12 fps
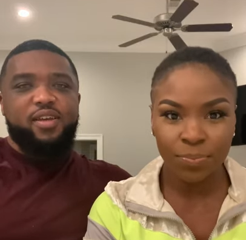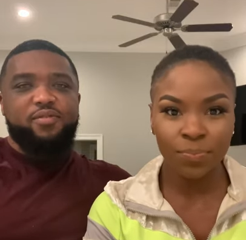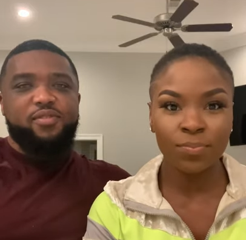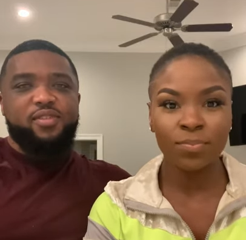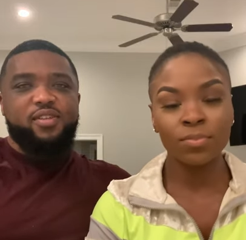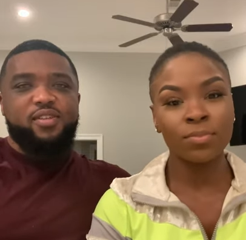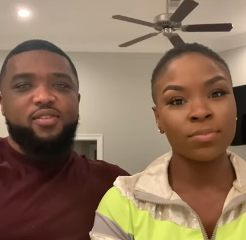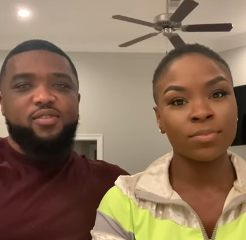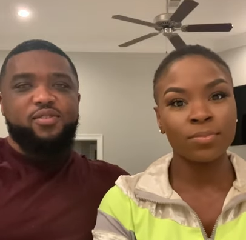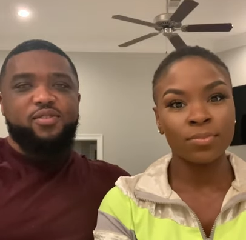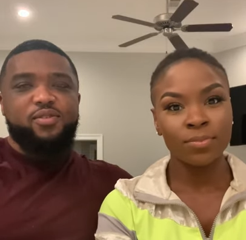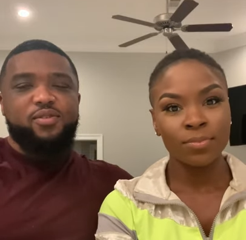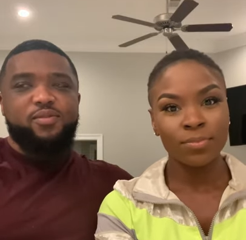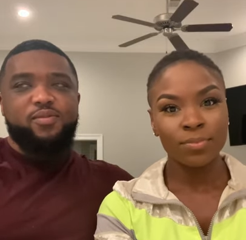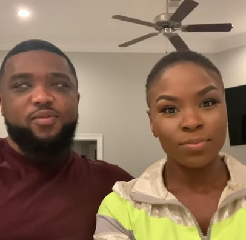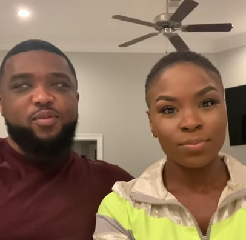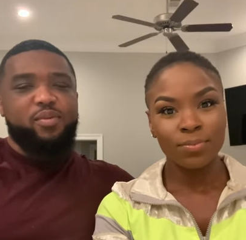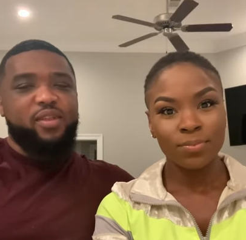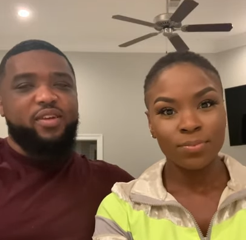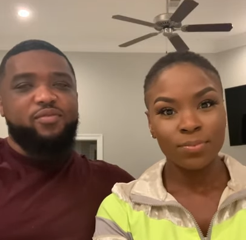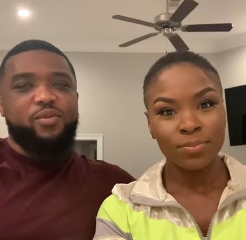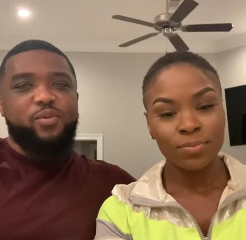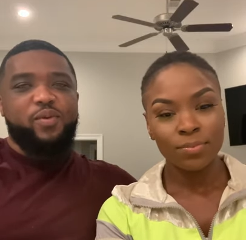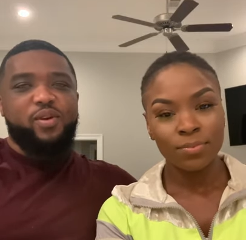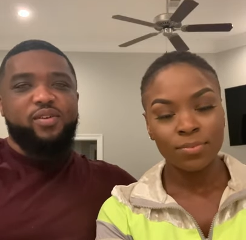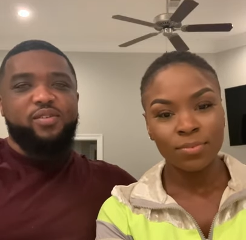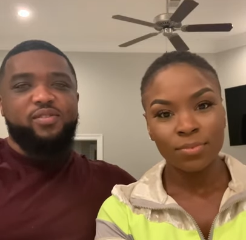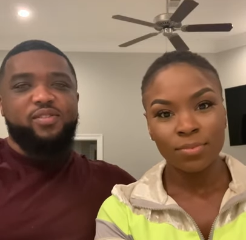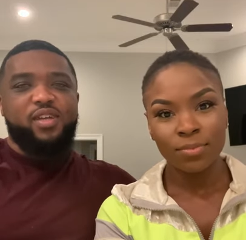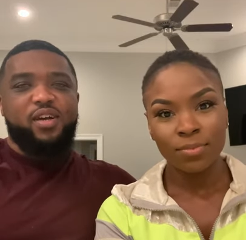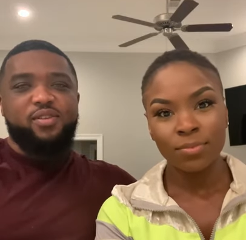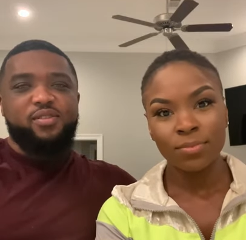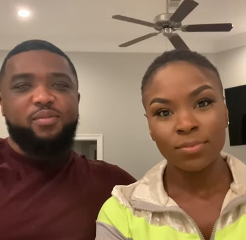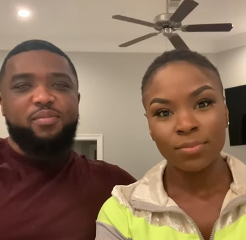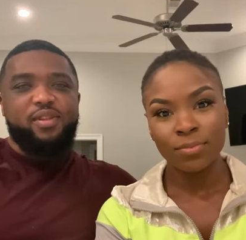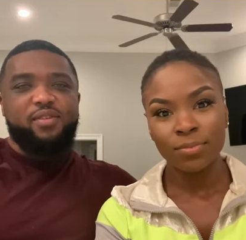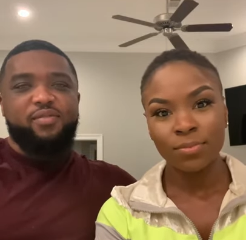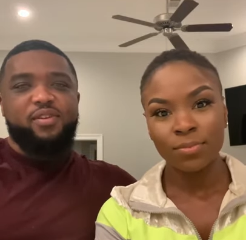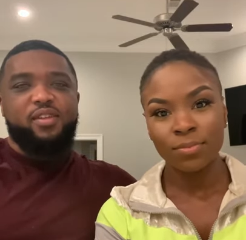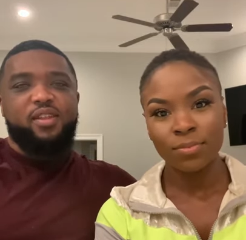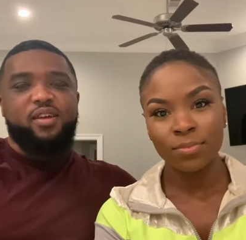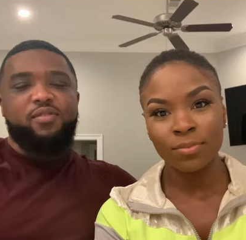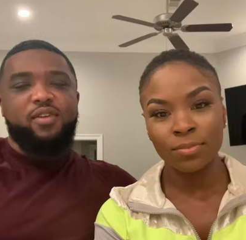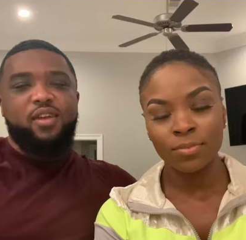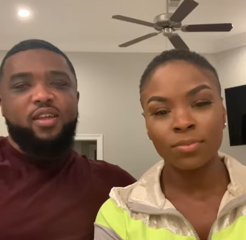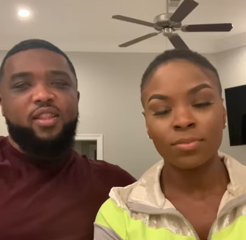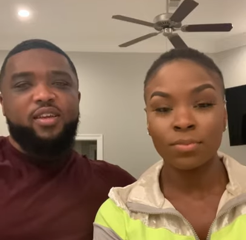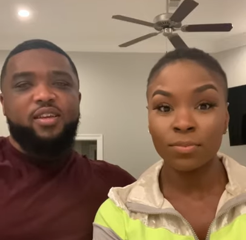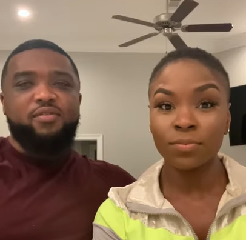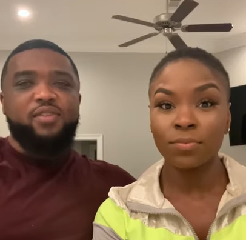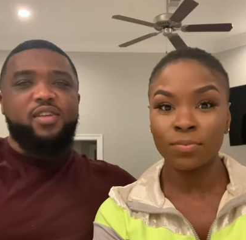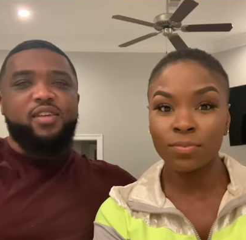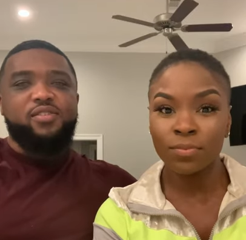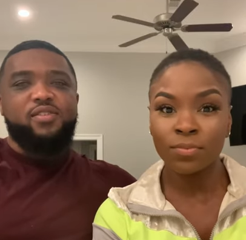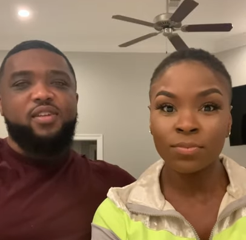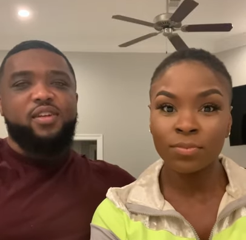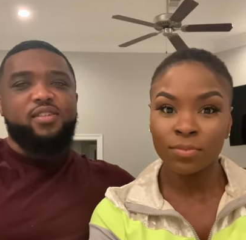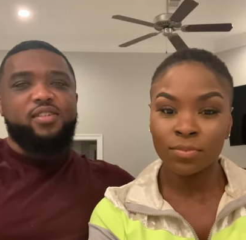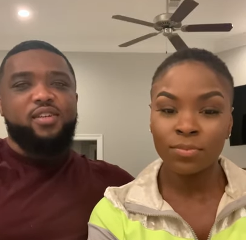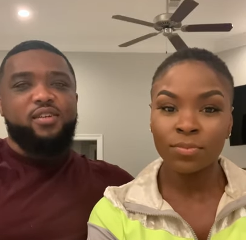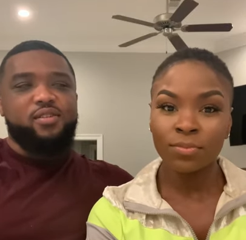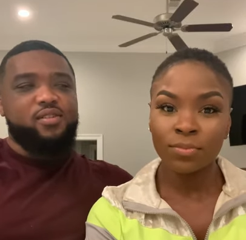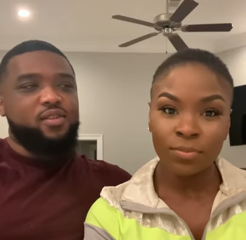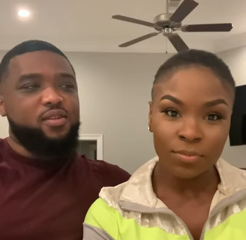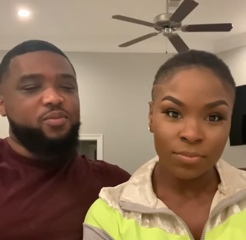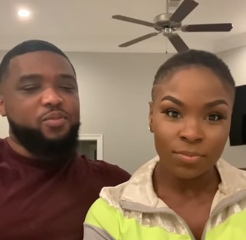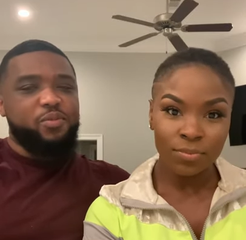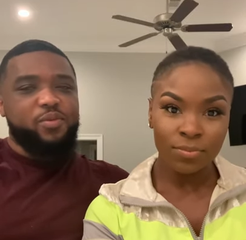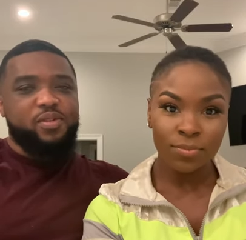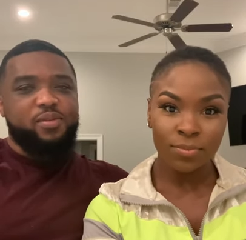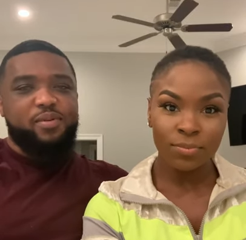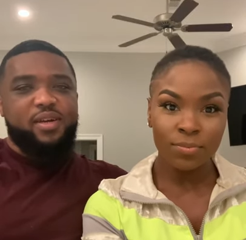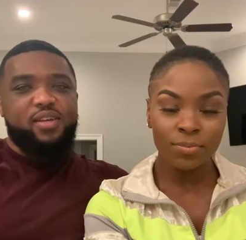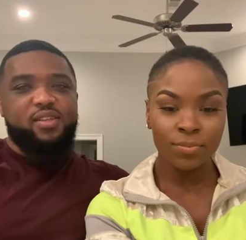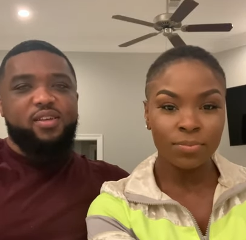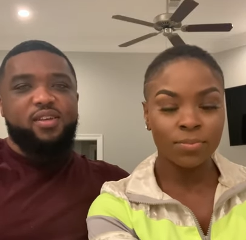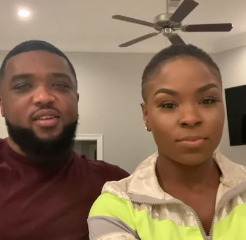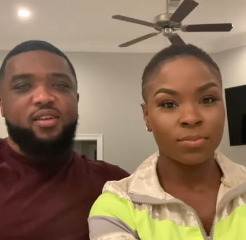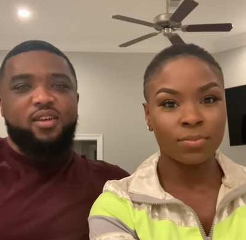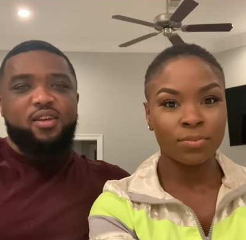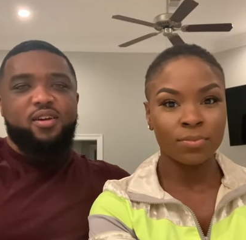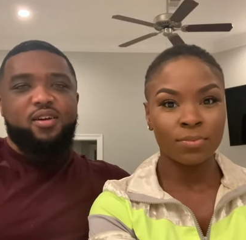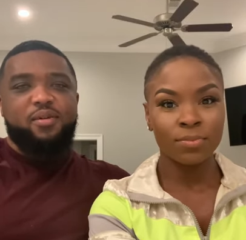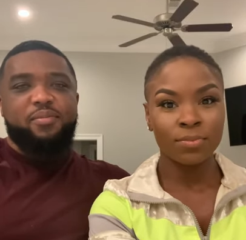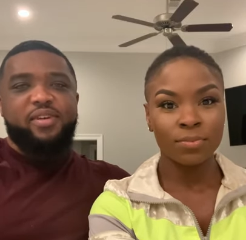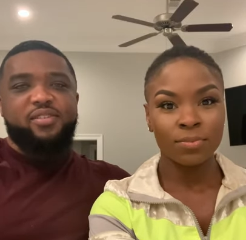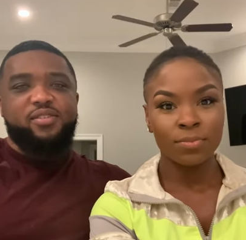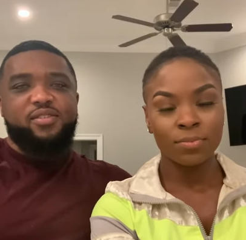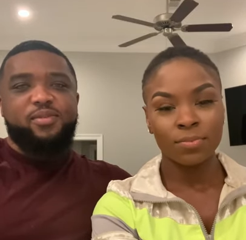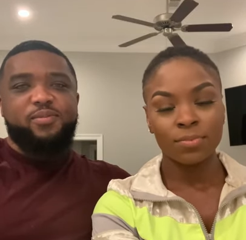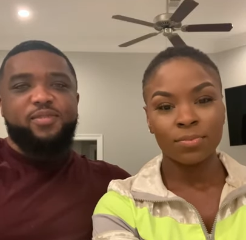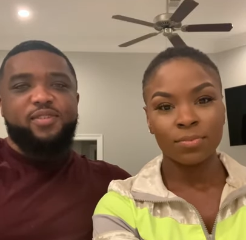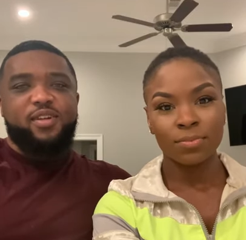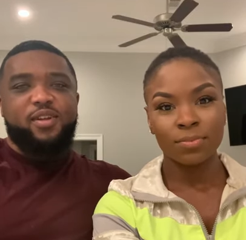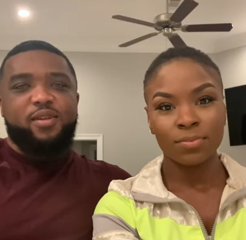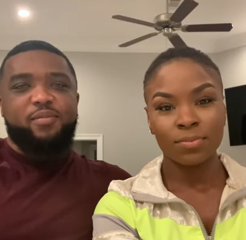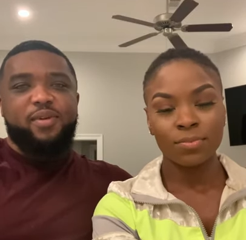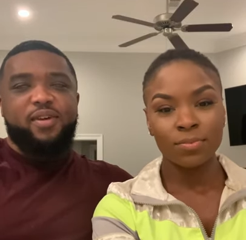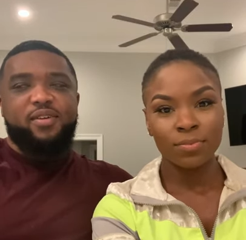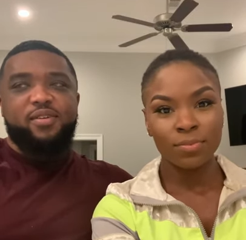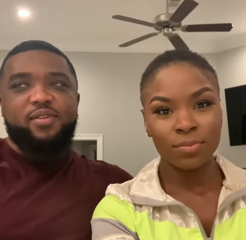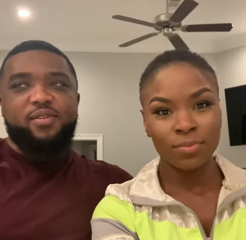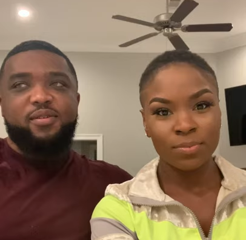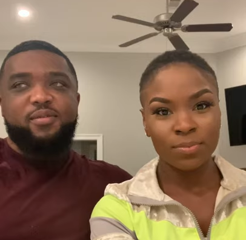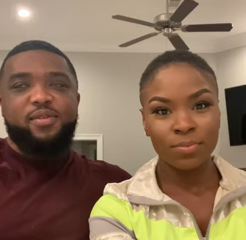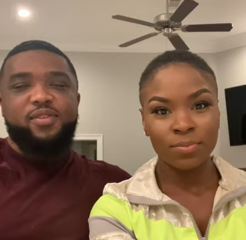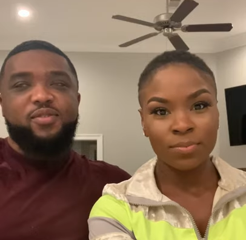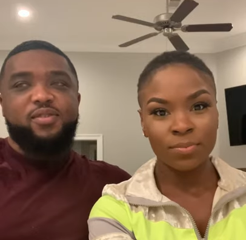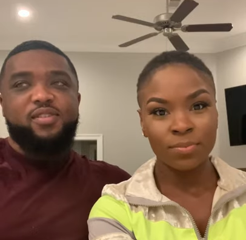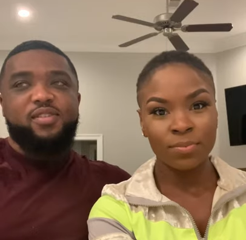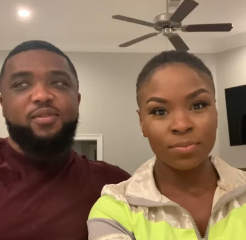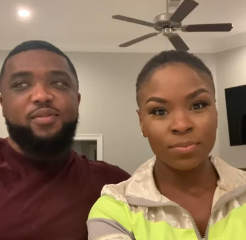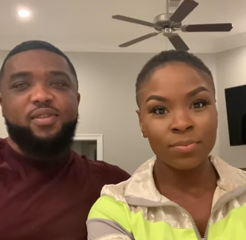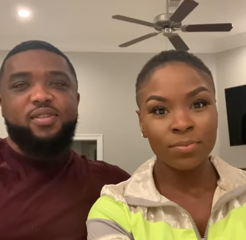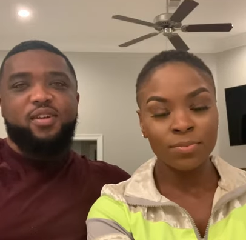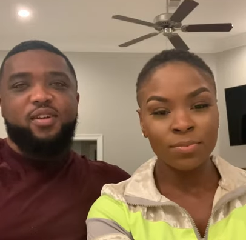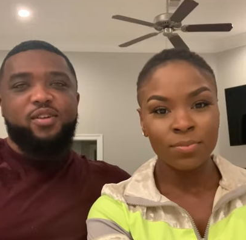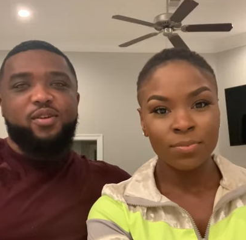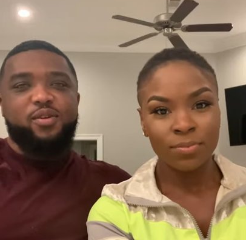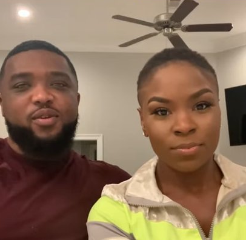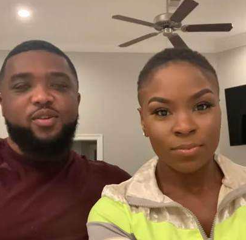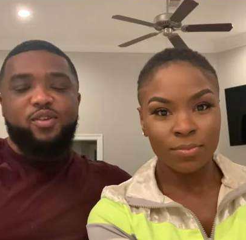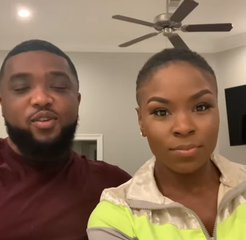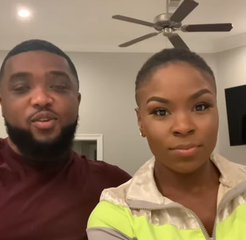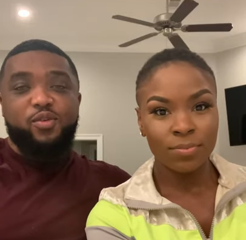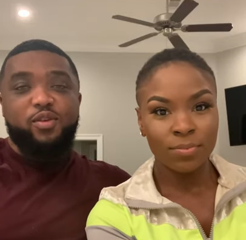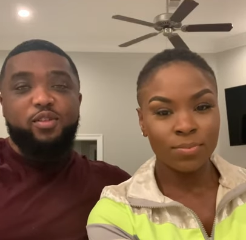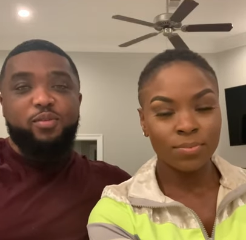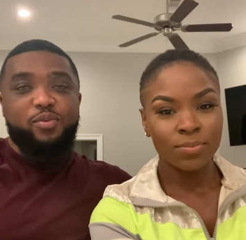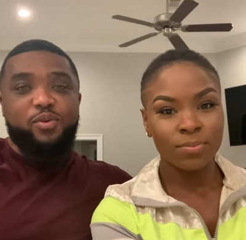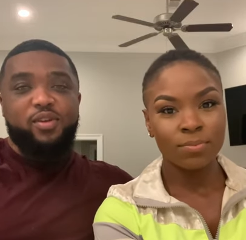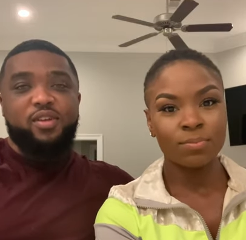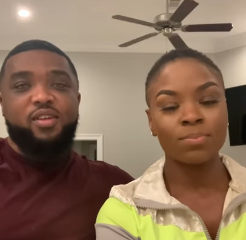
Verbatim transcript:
Speaker 1: everything that you do. You plan for work, you should also plan for your life. Like mm-hmm. even yesterday at church, um, we went to Pinelake um, Pastor Chip was talking about. Um, he's doing a series called "Your Your Growth Point."